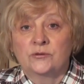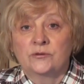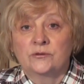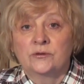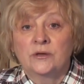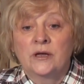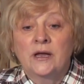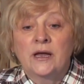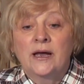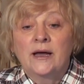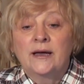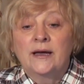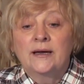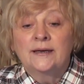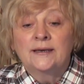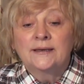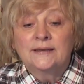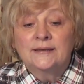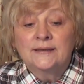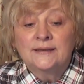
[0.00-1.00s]
I didn't
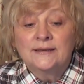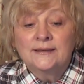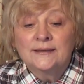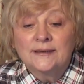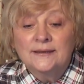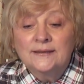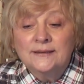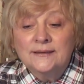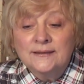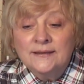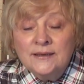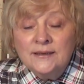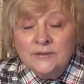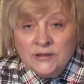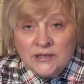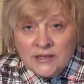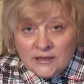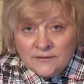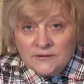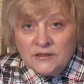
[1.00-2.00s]
say that it
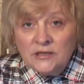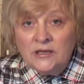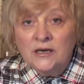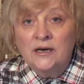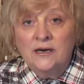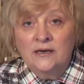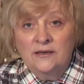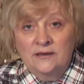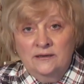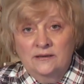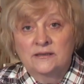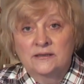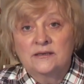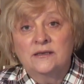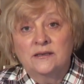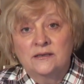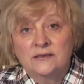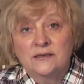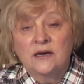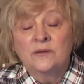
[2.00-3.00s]
necessarily would happen.
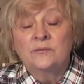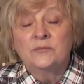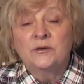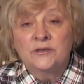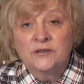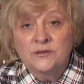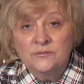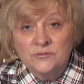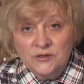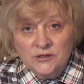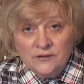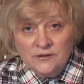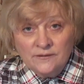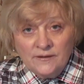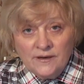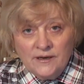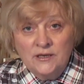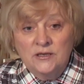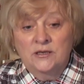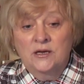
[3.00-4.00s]
People, let's
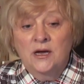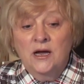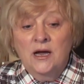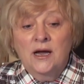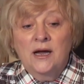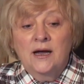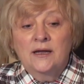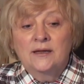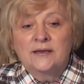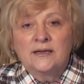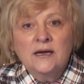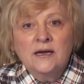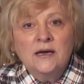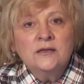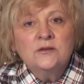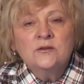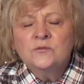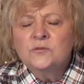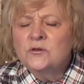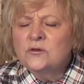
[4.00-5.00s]
pray.
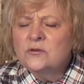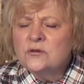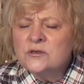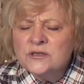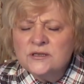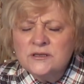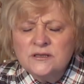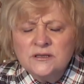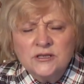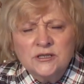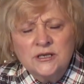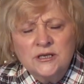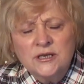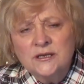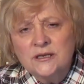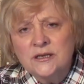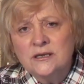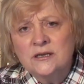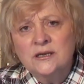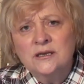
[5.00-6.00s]
Let's analyze
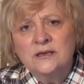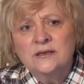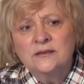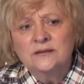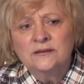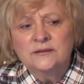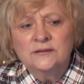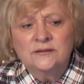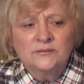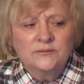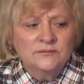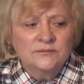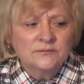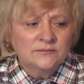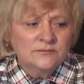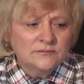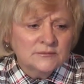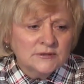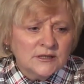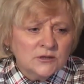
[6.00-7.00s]
ourselves.
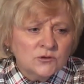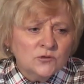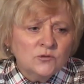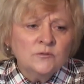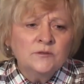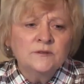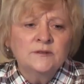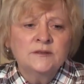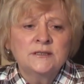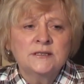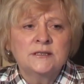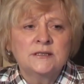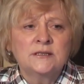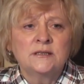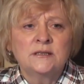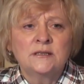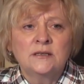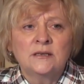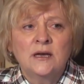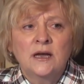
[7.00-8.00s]
Let's get better,
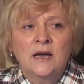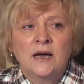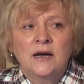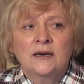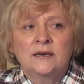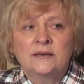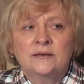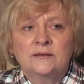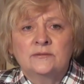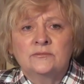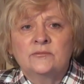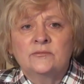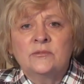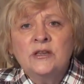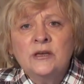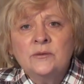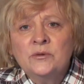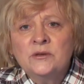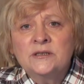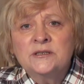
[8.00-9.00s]
so nothing
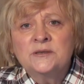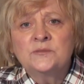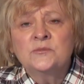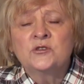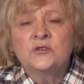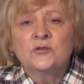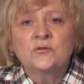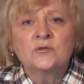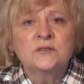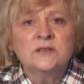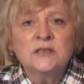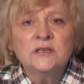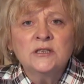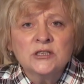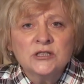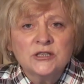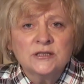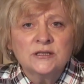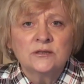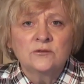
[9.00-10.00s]
will happen.
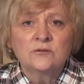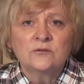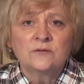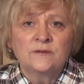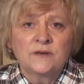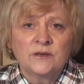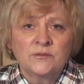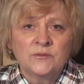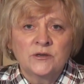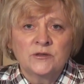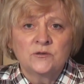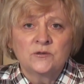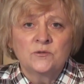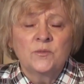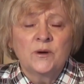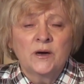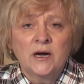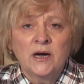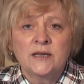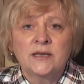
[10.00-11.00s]
It means that people
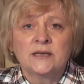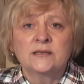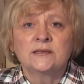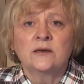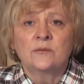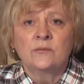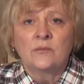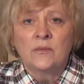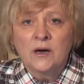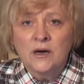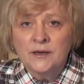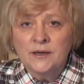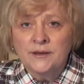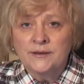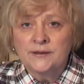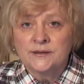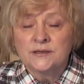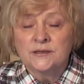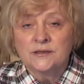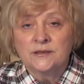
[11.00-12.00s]
just hear the
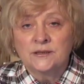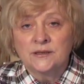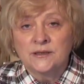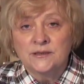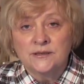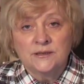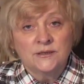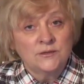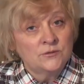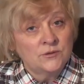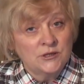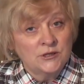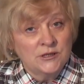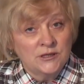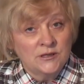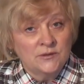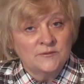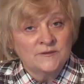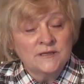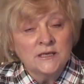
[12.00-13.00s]
first half of sentence
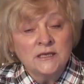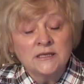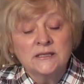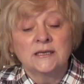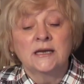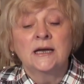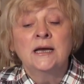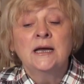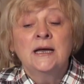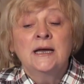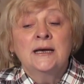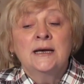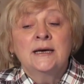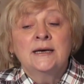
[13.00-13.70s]
and the second part is